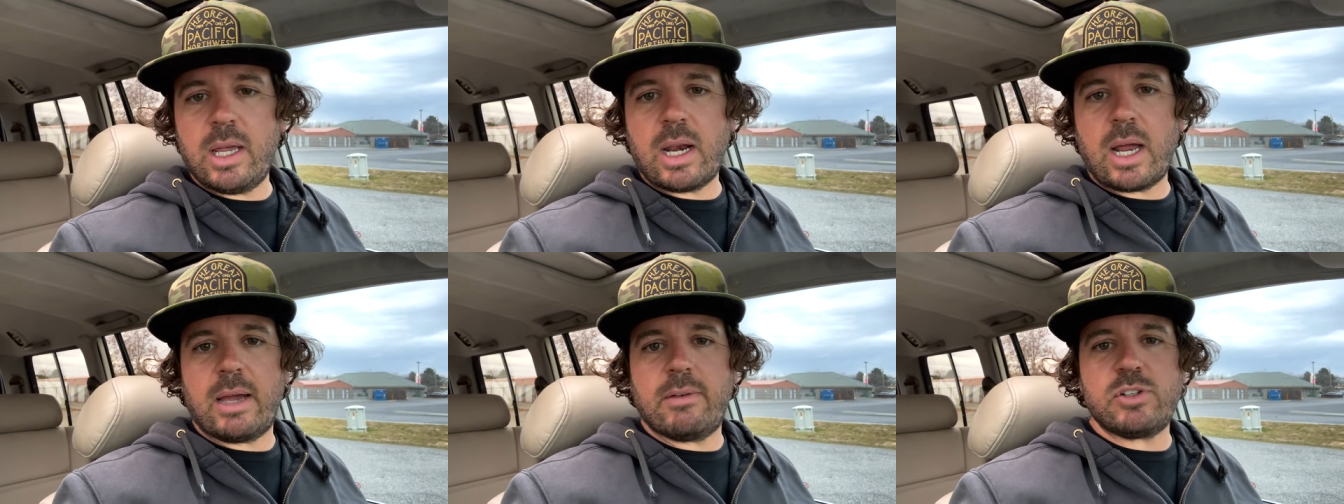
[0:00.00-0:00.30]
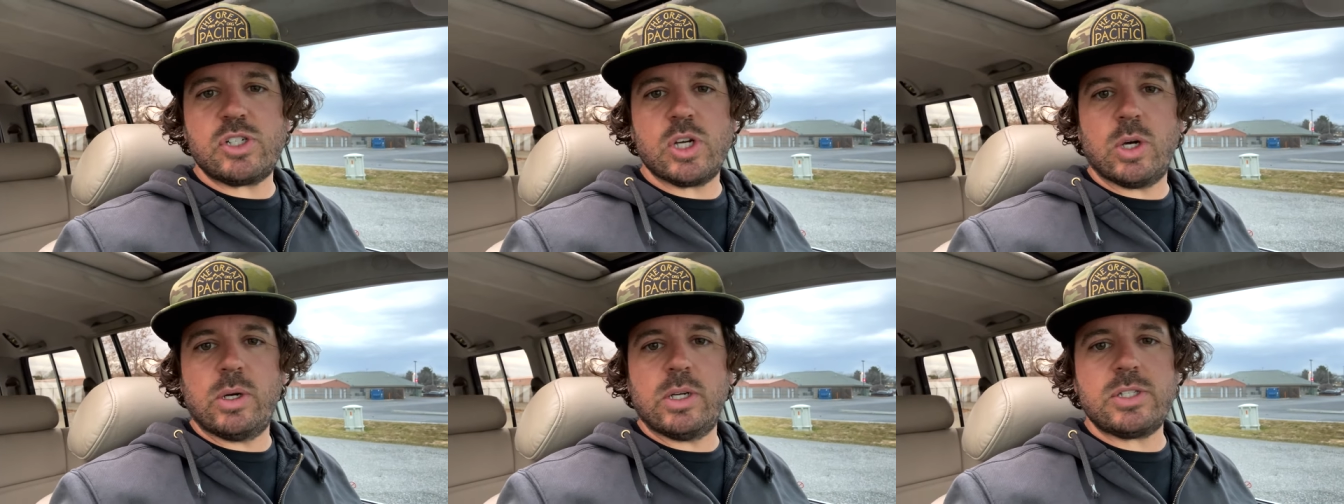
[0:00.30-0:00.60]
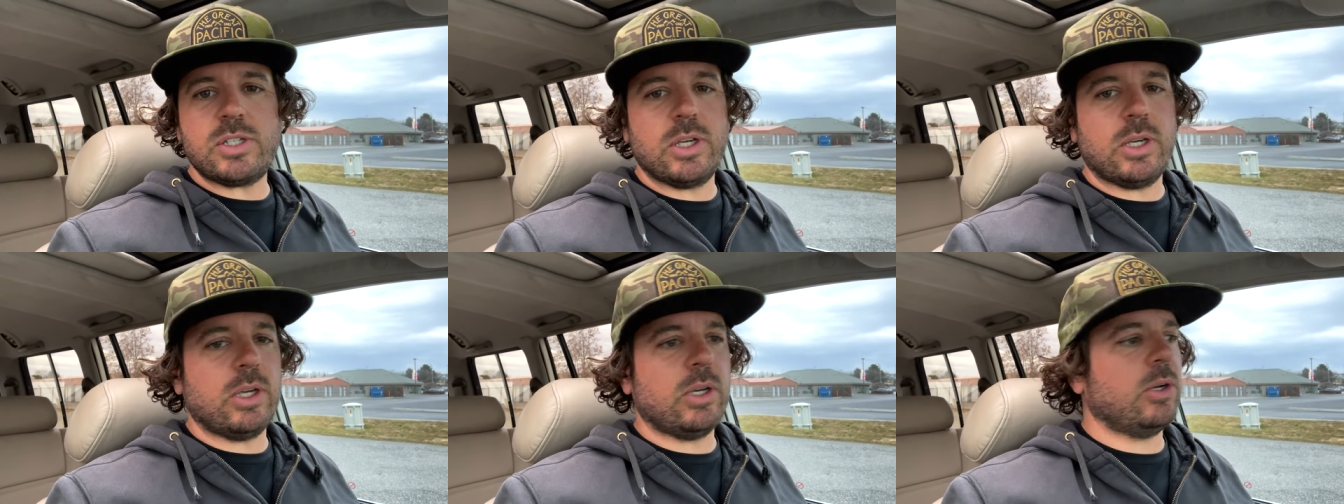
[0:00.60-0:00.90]
I've showed it
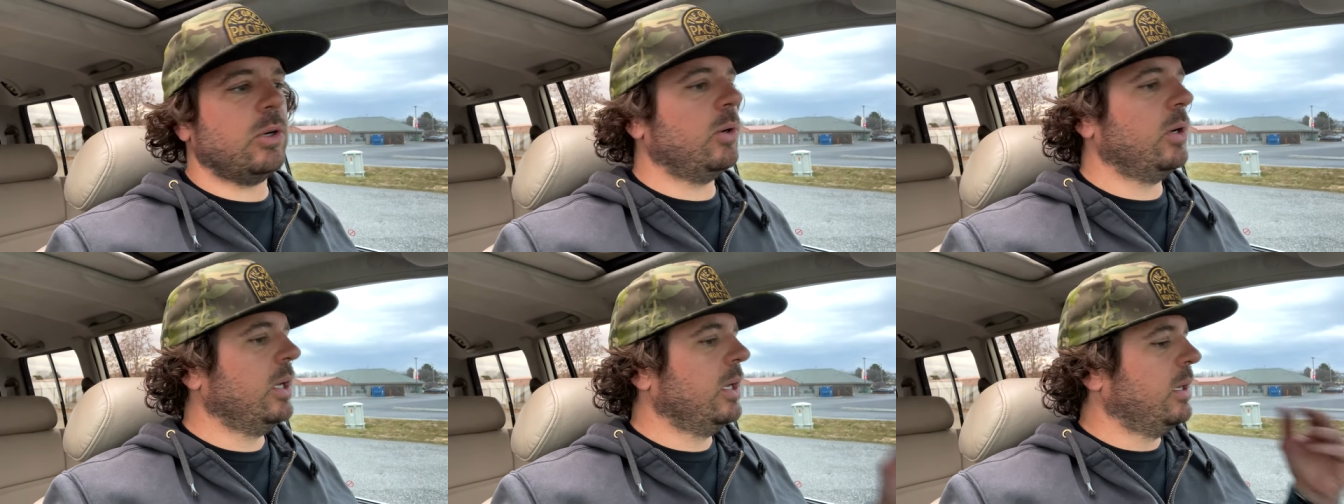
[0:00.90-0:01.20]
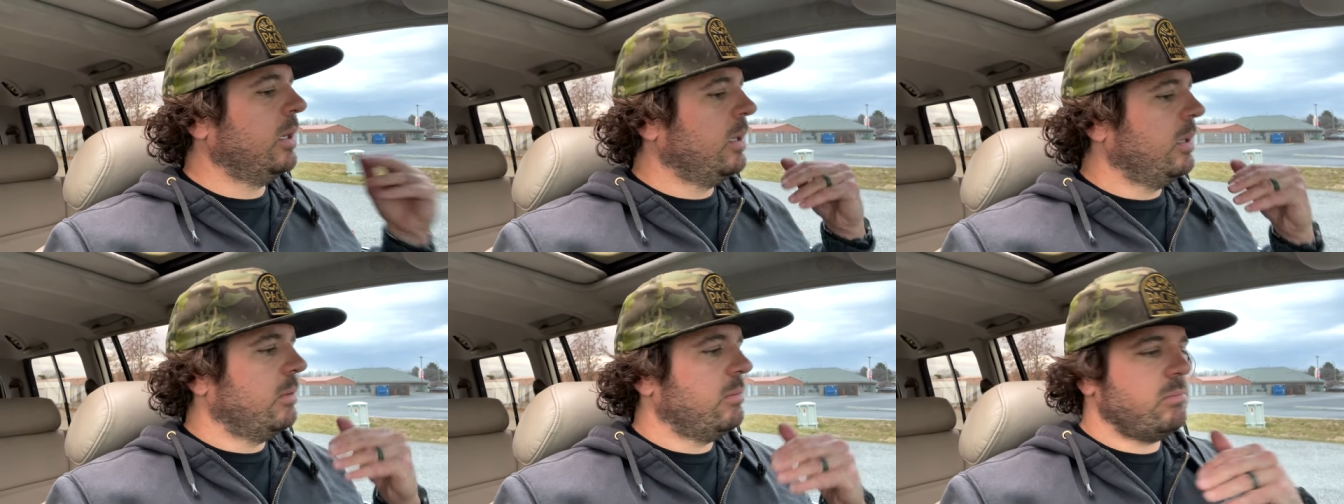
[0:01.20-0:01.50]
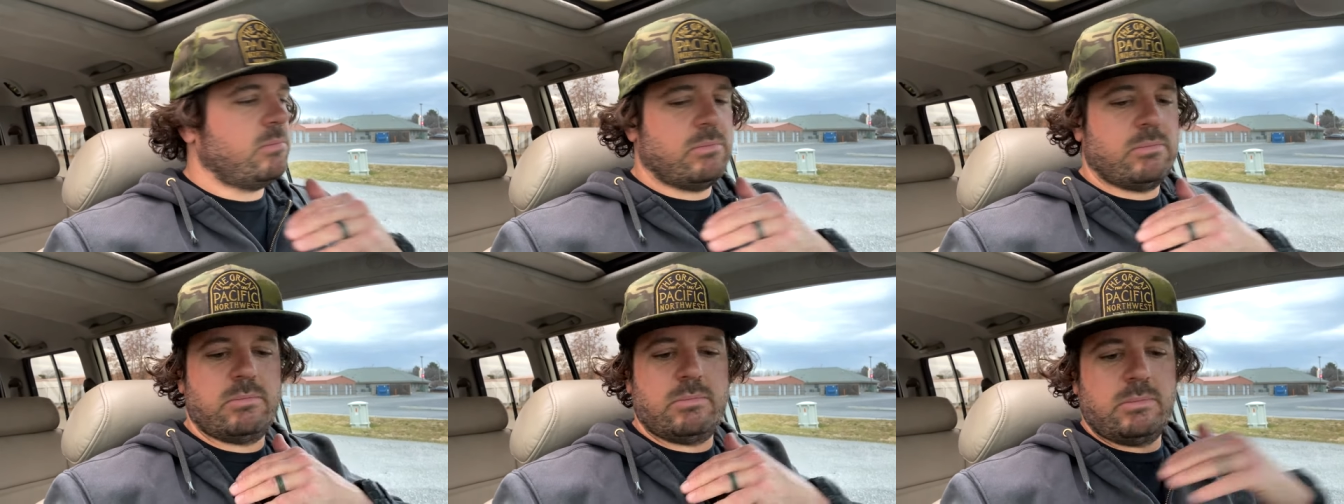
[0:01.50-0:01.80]
to you.
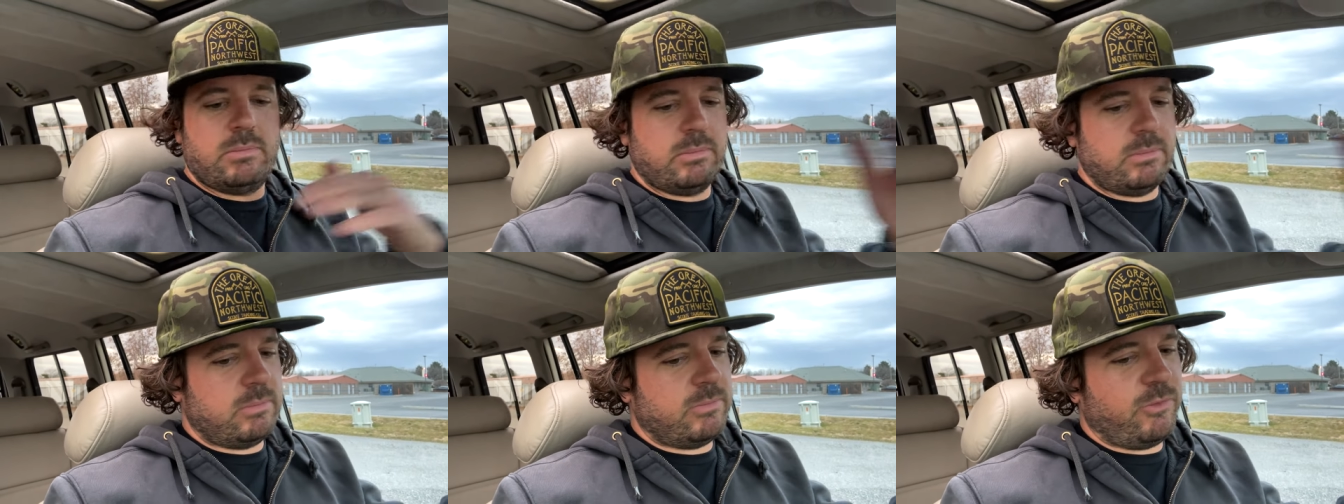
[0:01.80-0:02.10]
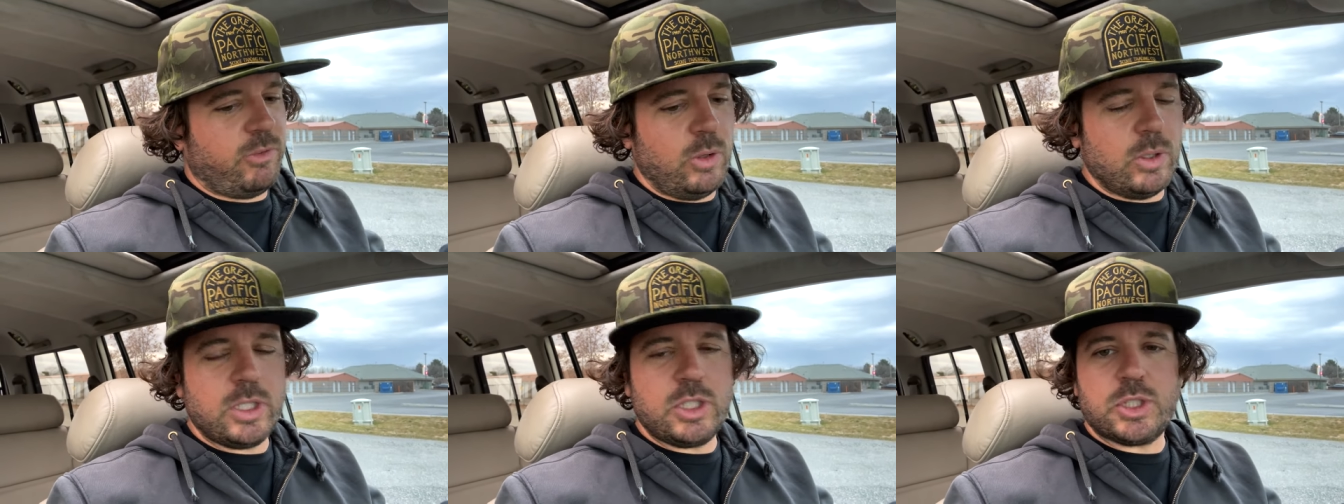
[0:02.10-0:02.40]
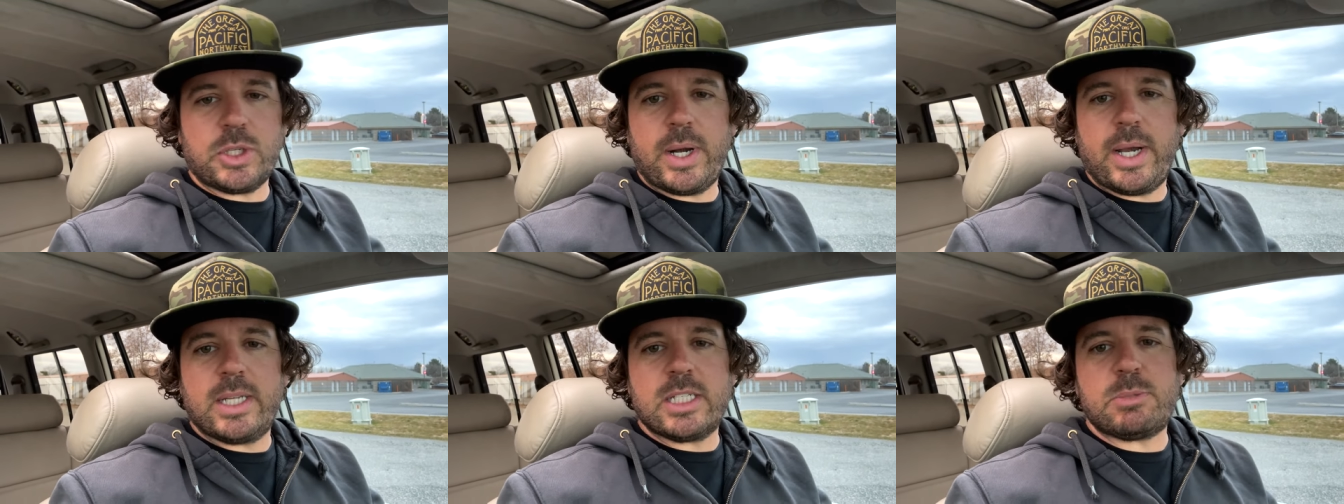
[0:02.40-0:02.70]
Fully
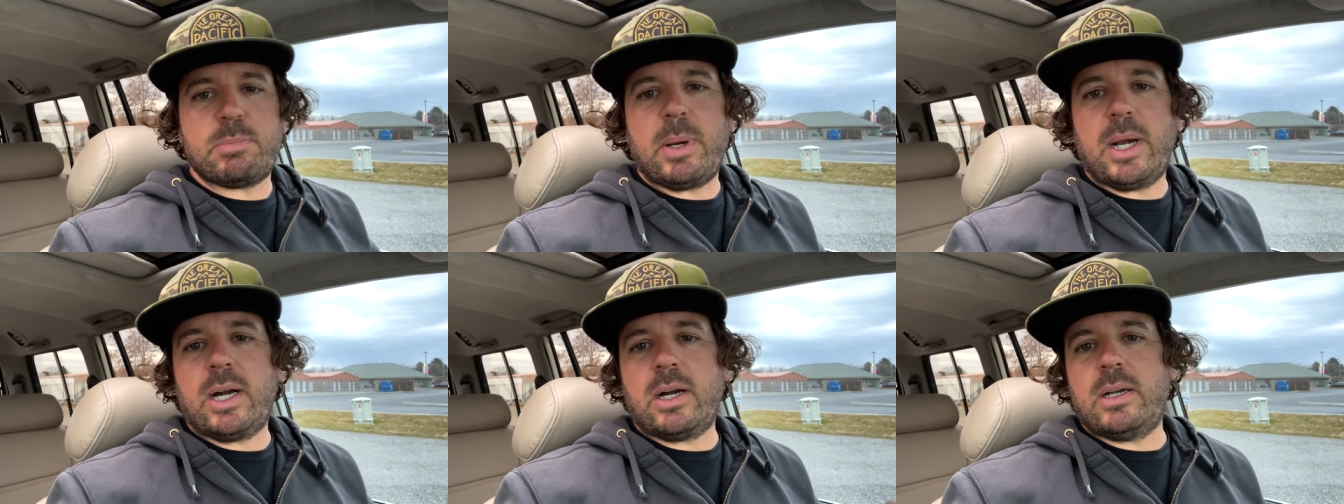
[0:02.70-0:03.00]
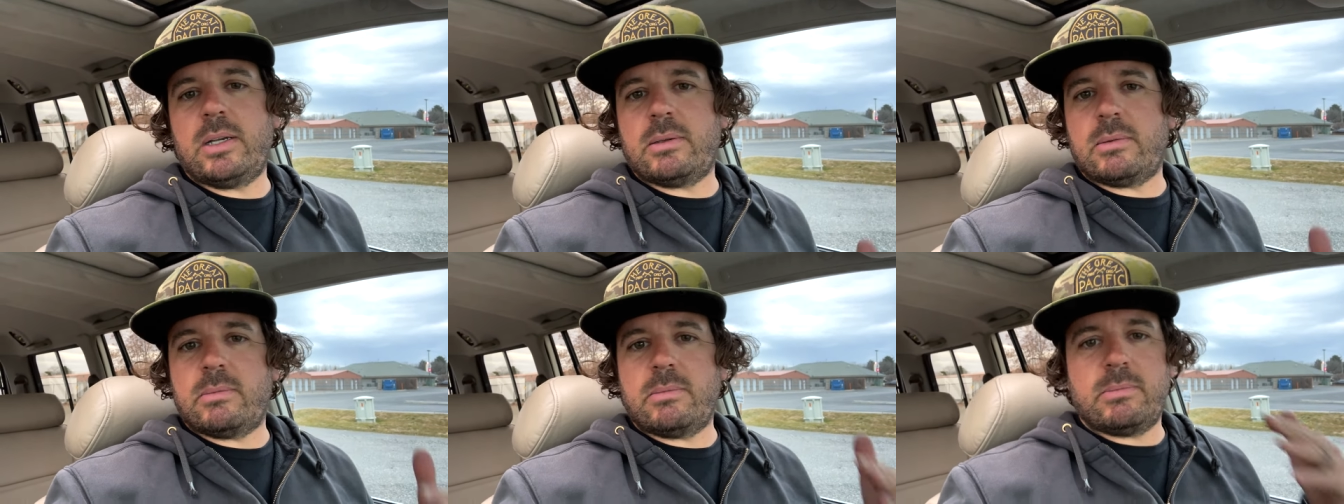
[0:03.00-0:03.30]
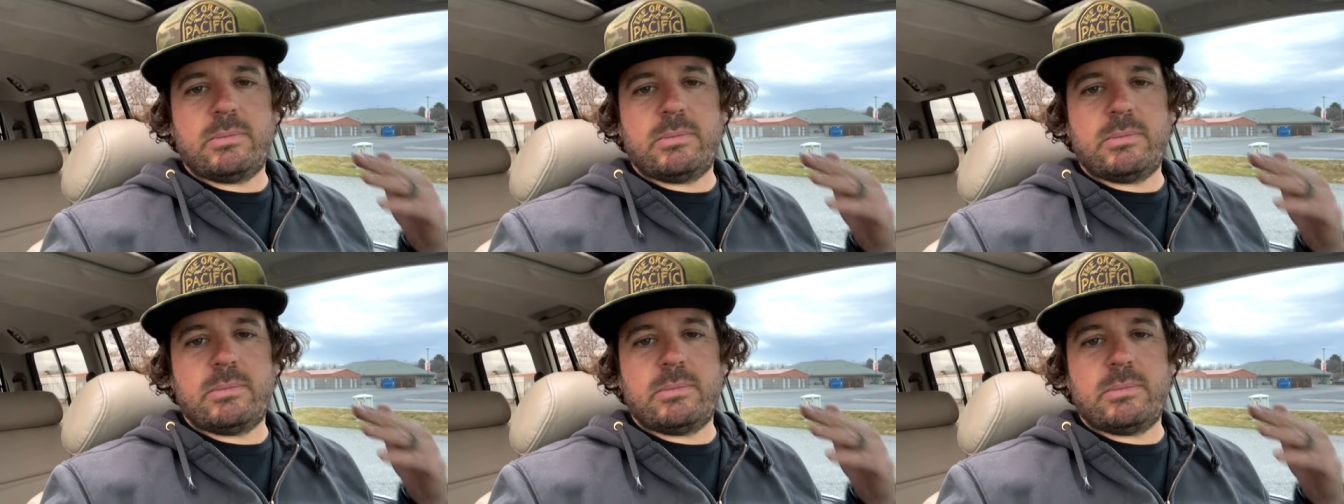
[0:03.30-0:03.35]
transparent.